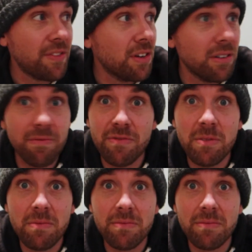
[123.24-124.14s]
If you're
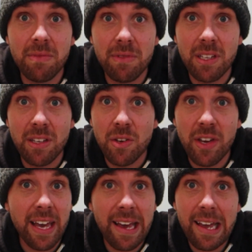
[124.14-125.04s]
from the
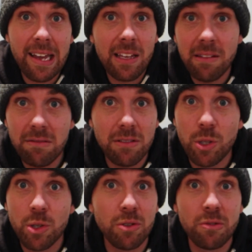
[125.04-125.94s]
UK,
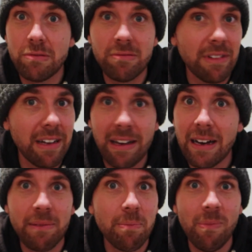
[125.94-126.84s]
you
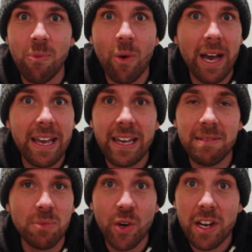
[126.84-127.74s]
are
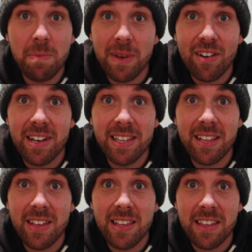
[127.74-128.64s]
way more experienced
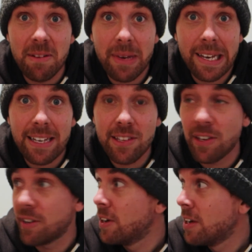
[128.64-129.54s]
at this than me.
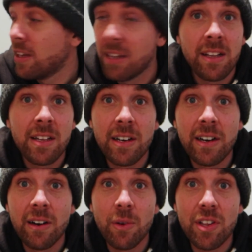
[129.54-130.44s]
So
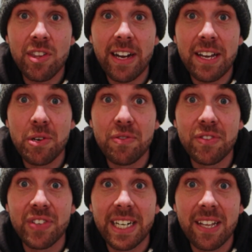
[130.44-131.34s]
what should I do
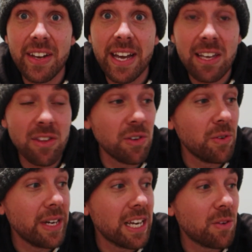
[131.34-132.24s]
for fun in the next
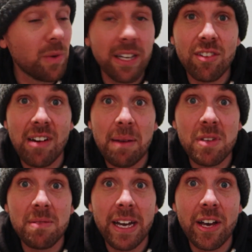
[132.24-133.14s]
2 weeks while
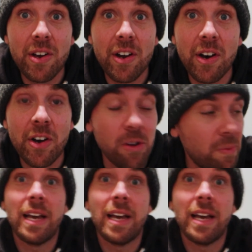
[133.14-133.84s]
trapped in my own home?